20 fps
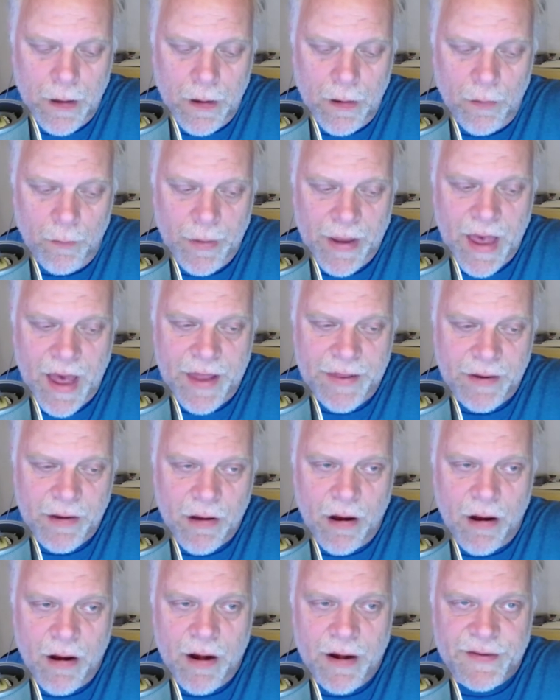we got in the
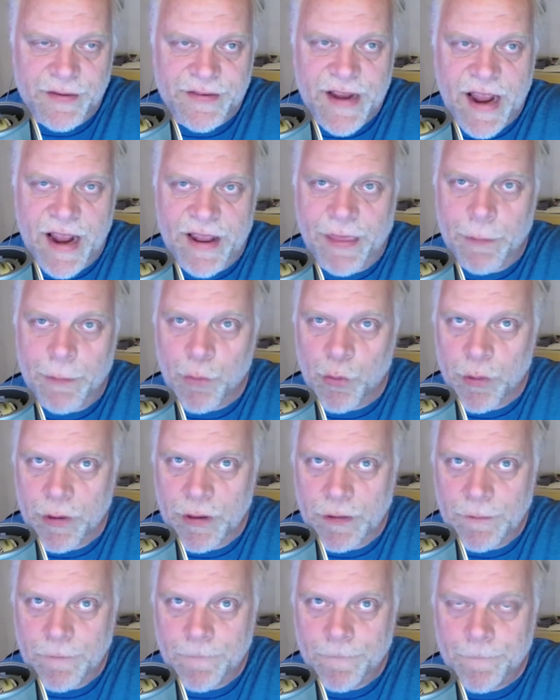car Saturday
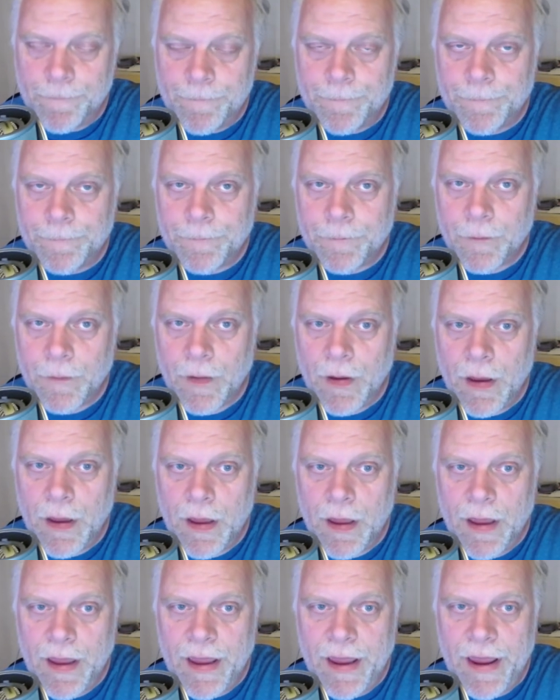morning,
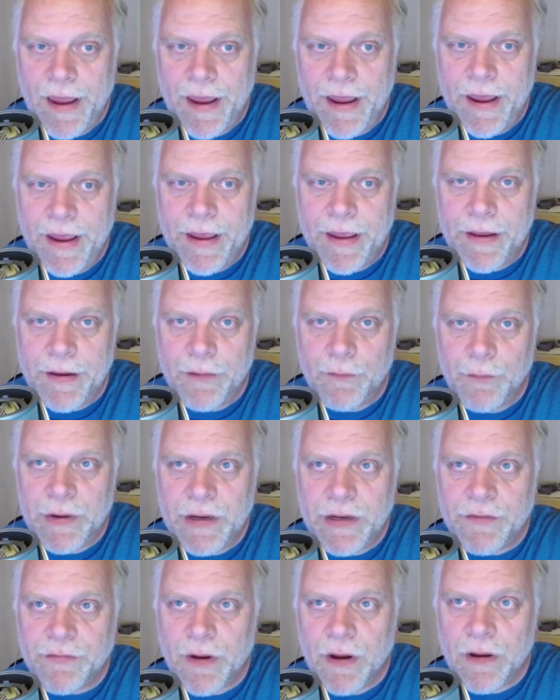and we
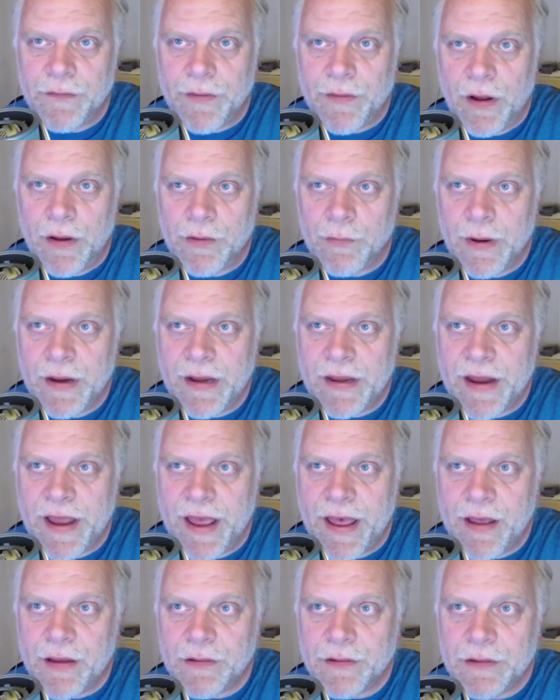drove all the way
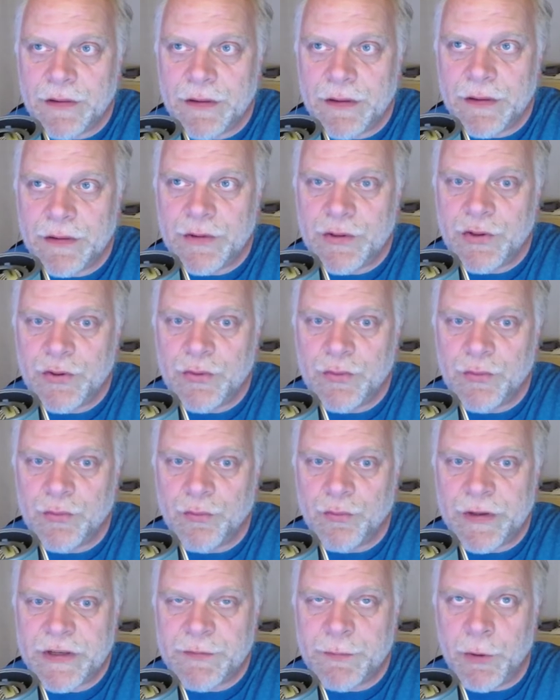down to
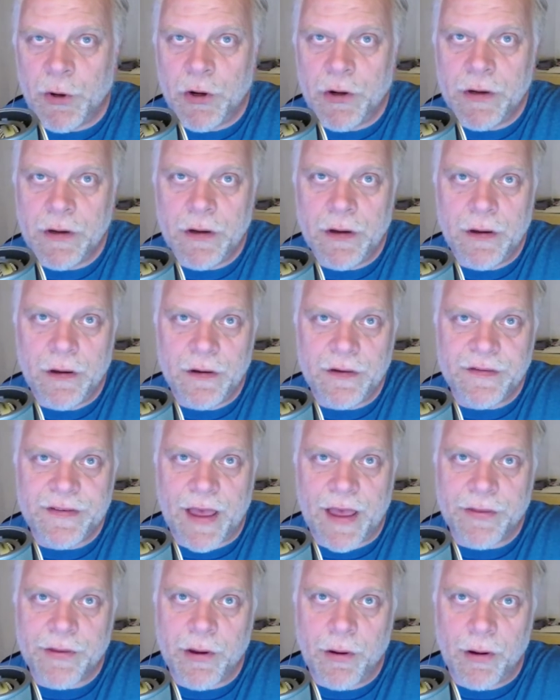Richburg,
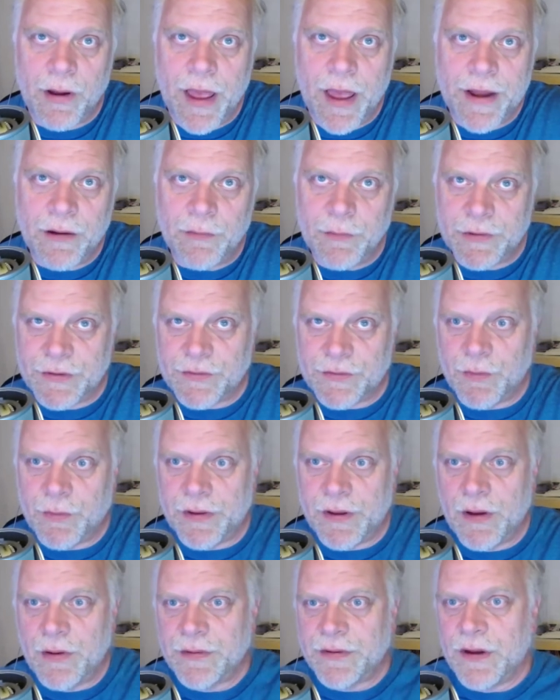South Carolina, which is where
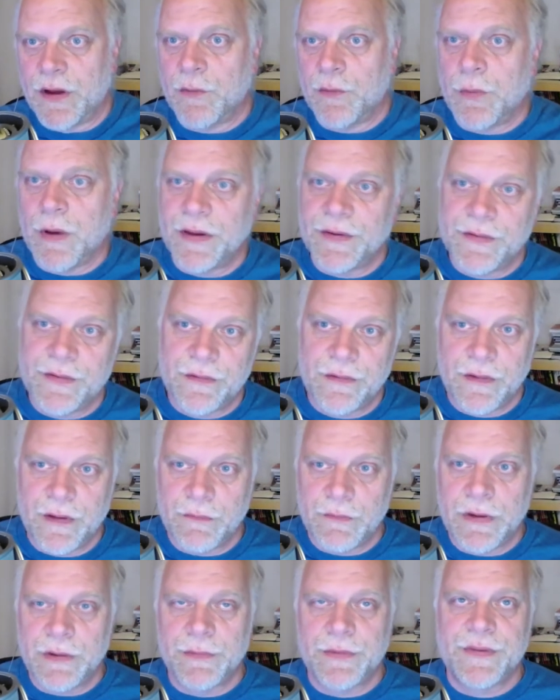the hotel was that
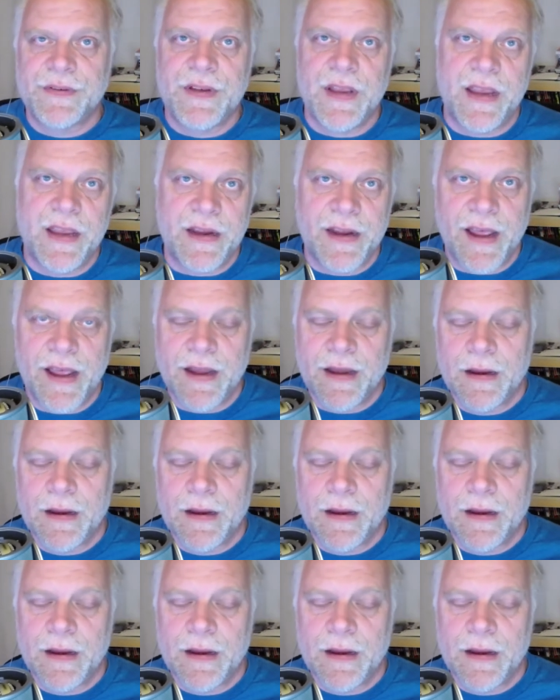we were staying at.